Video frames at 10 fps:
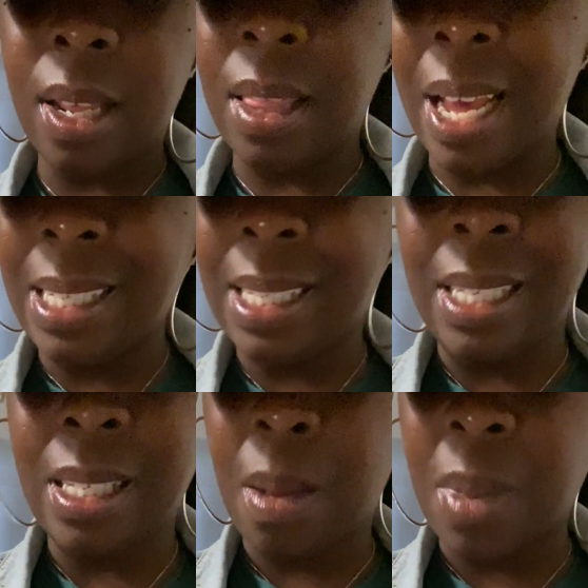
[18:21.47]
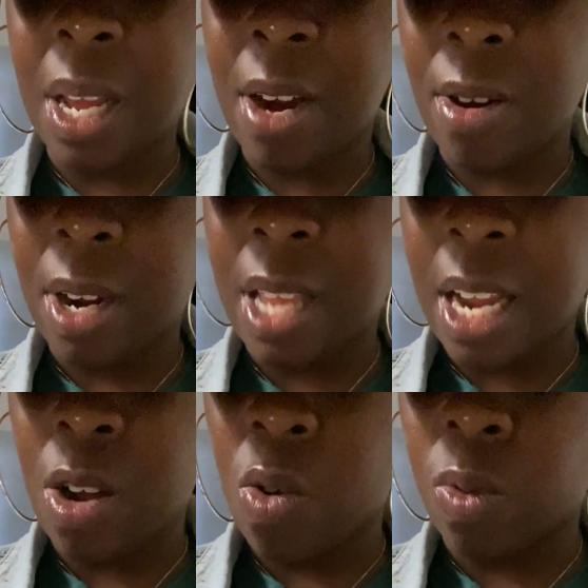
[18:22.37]
they see something here that they
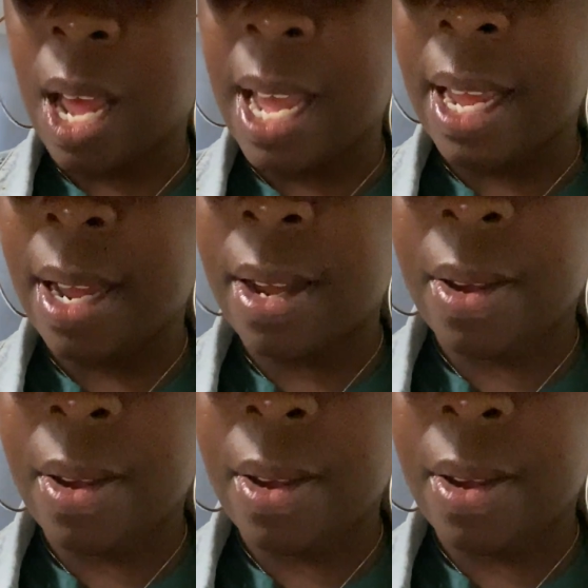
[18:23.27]
don't like.